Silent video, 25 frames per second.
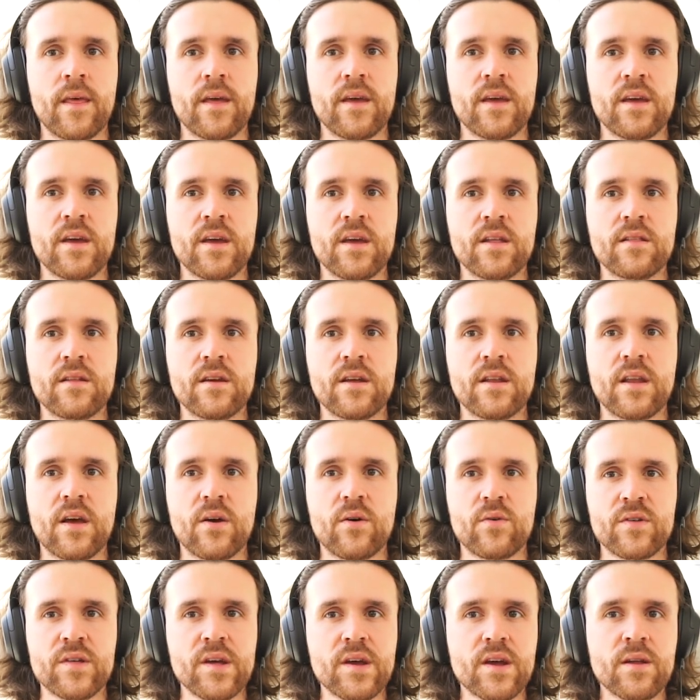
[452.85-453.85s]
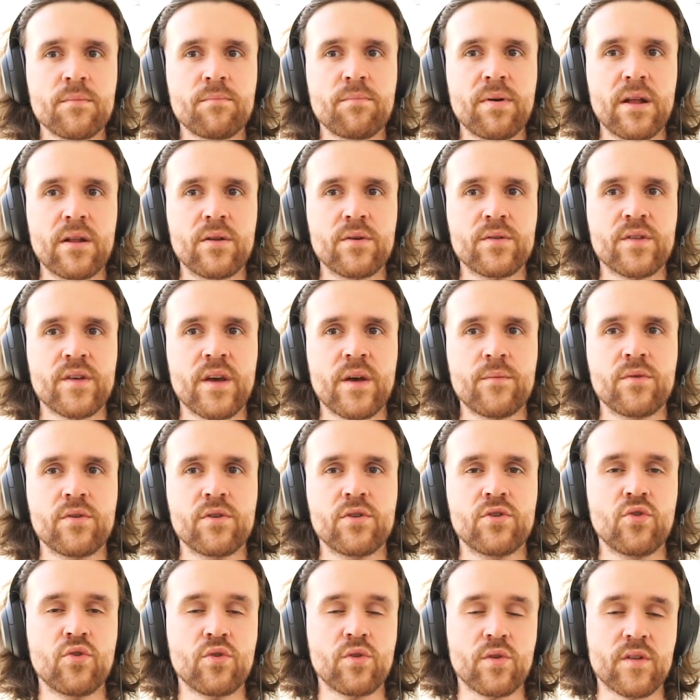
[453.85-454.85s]
And in our second payload set, we're
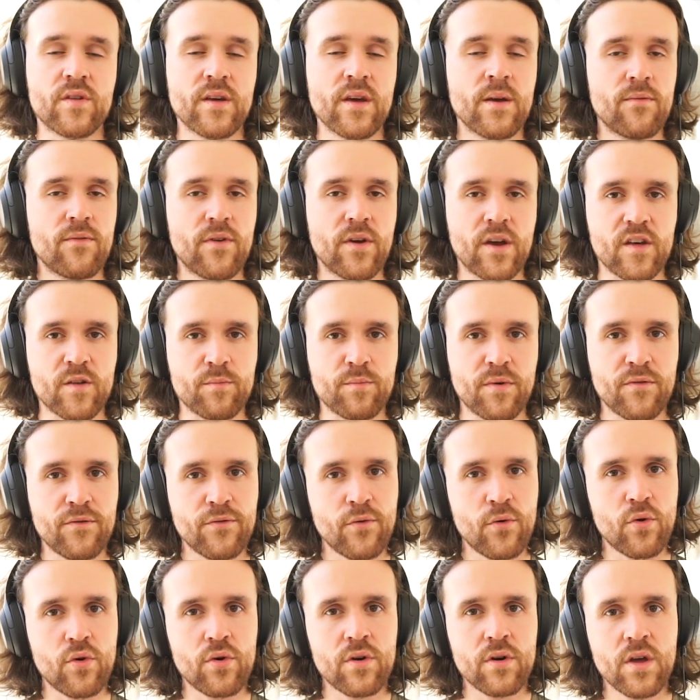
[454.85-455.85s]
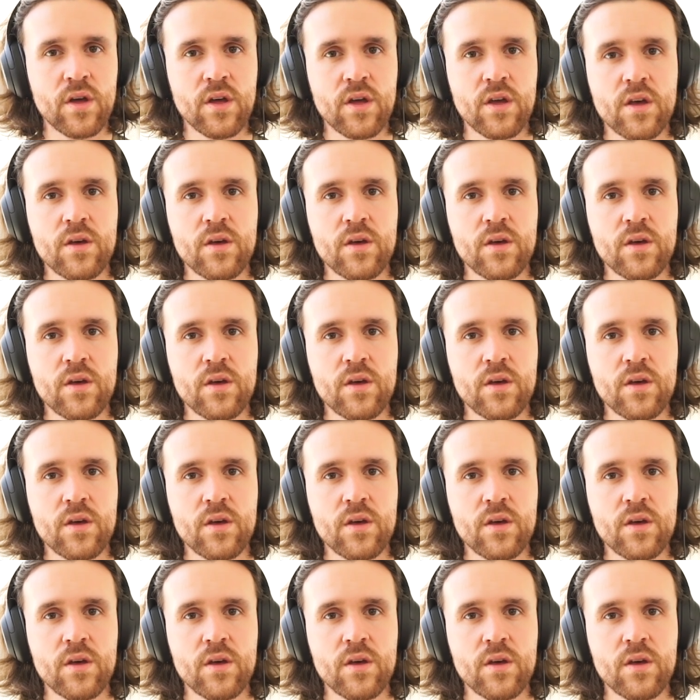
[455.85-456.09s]
doing the same thing as before.